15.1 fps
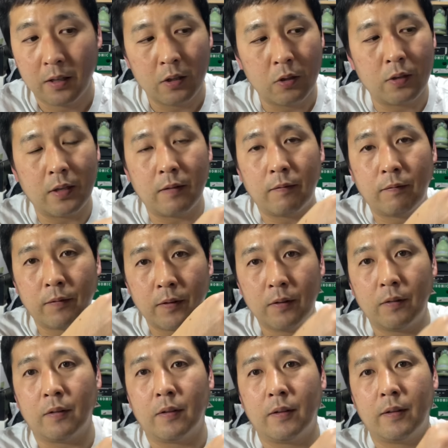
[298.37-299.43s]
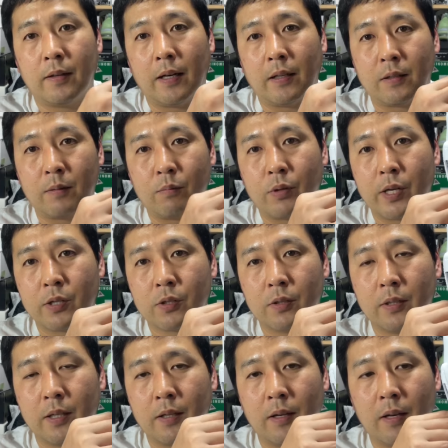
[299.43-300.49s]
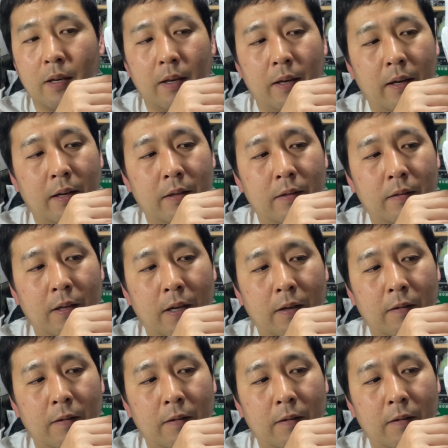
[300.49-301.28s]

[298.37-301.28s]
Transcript: you can feel that compression and